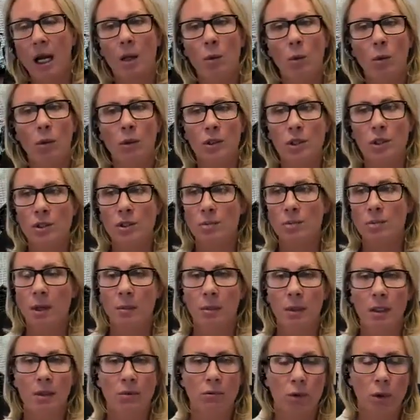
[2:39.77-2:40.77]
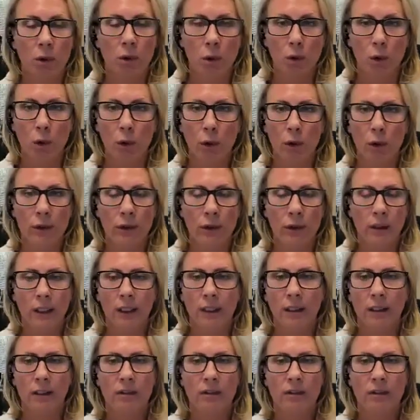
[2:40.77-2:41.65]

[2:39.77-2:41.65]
I will just maybe record